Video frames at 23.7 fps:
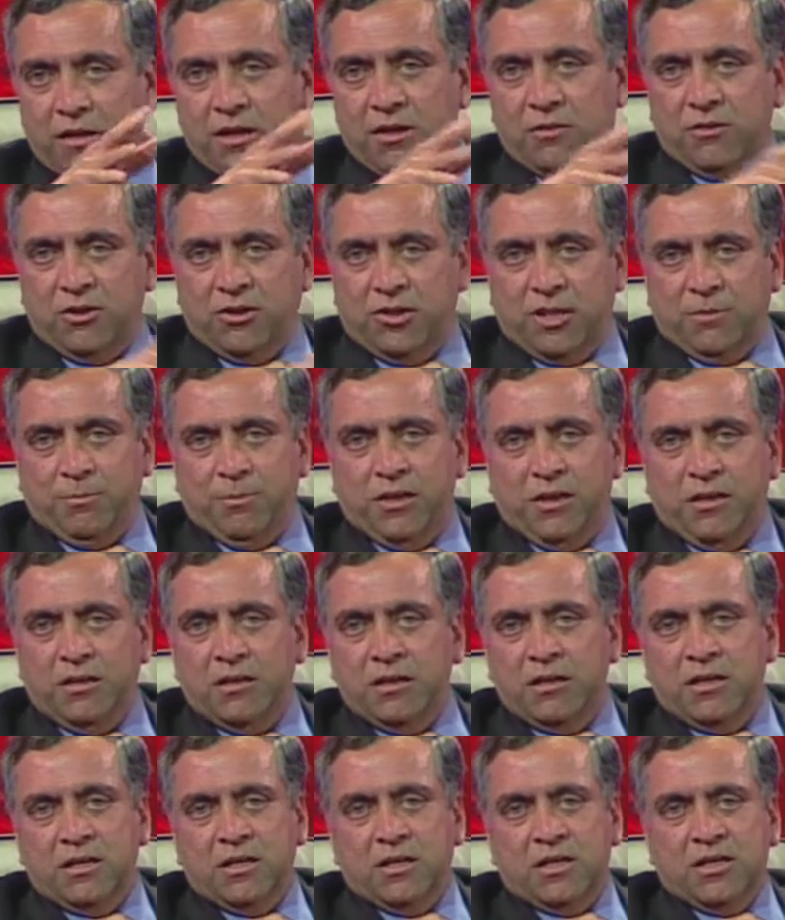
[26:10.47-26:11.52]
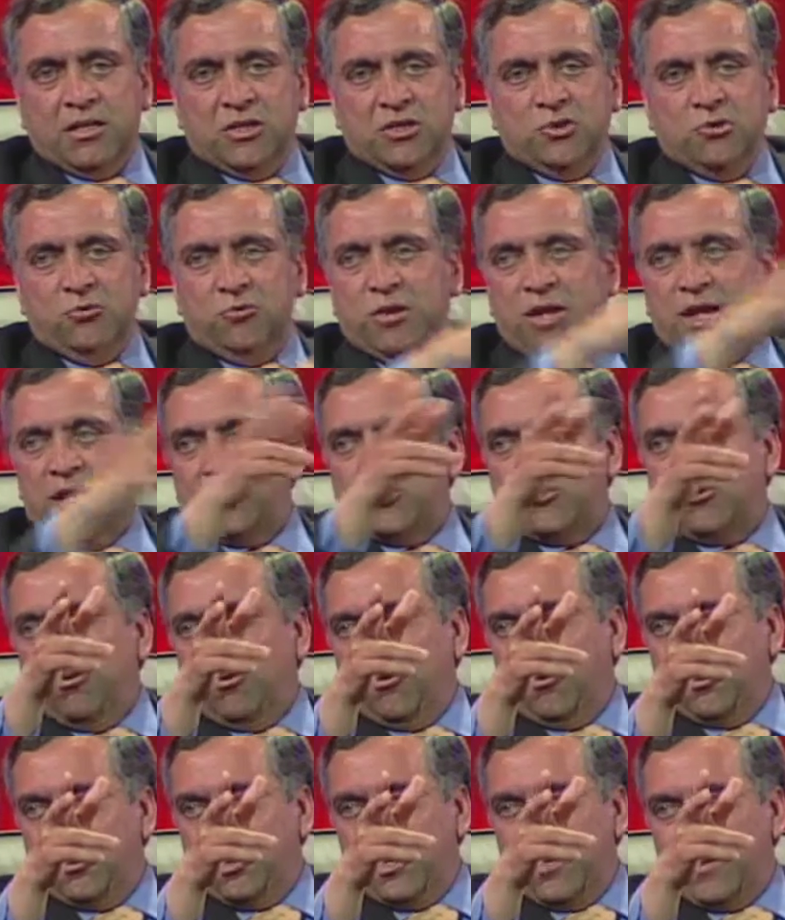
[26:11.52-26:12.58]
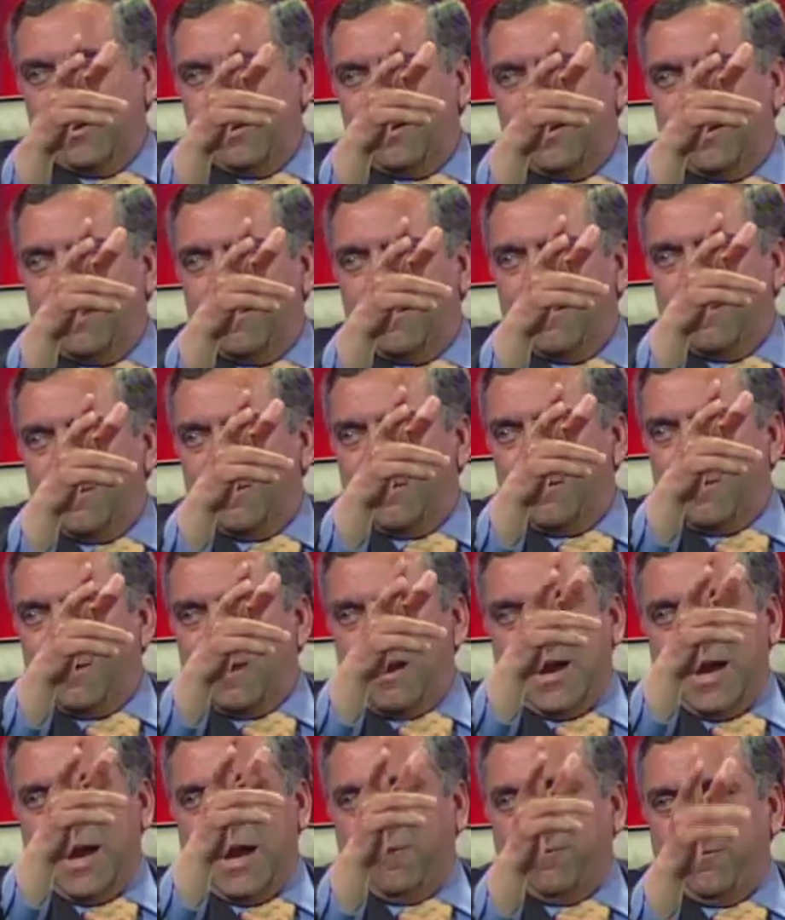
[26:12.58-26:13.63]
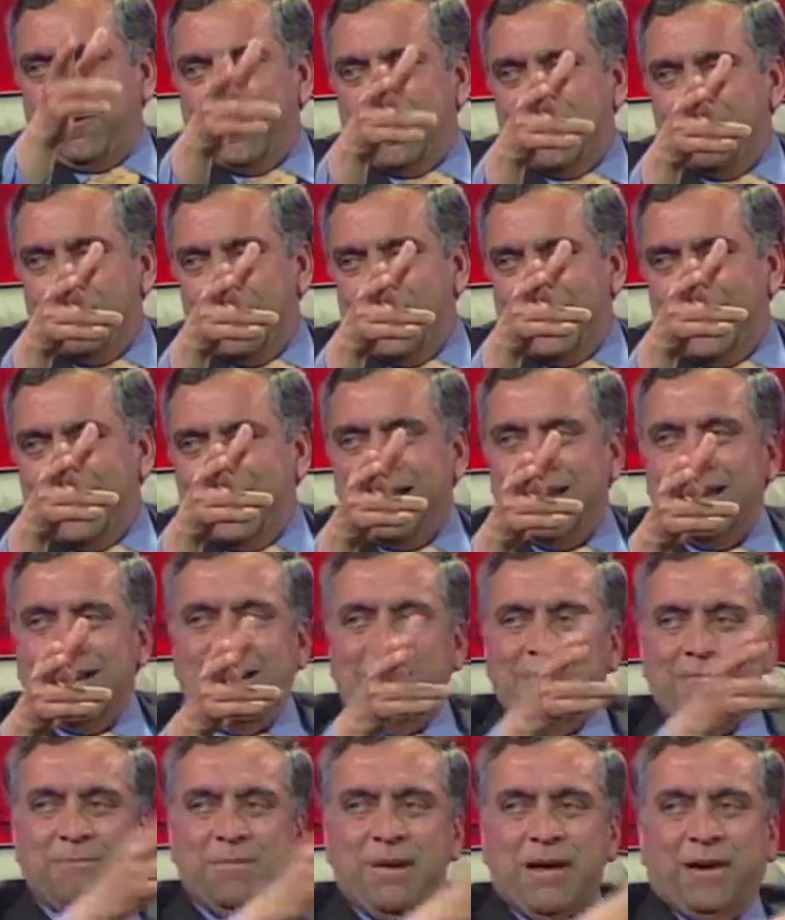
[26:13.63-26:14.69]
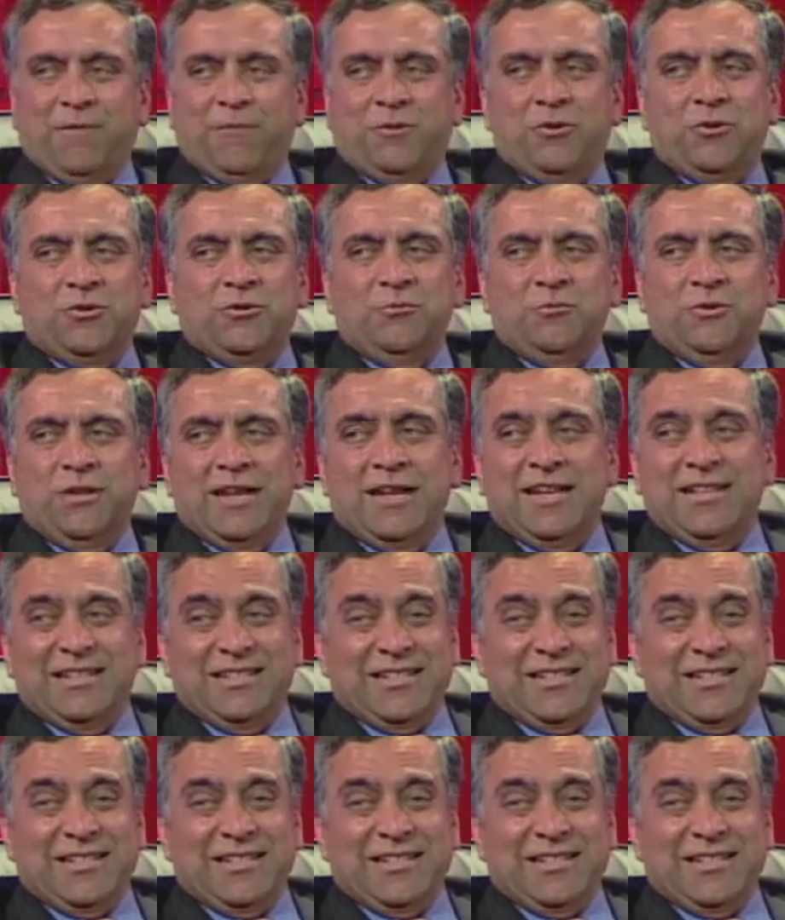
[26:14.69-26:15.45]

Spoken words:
It will take me 2 days to go there, half a day meeting, come back for 2 days.